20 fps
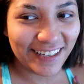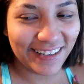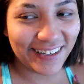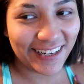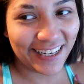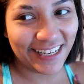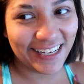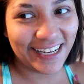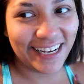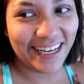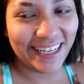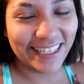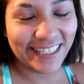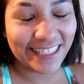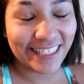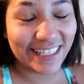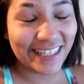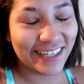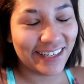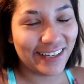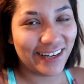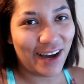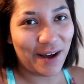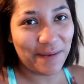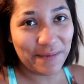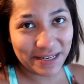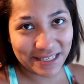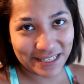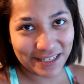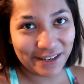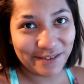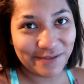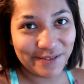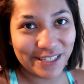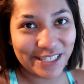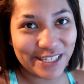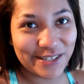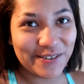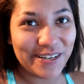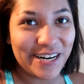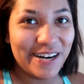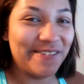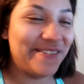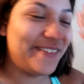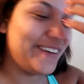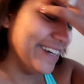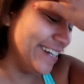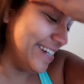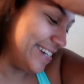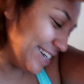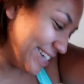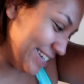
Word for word: Okay, you guys. Call me selfish or whatever.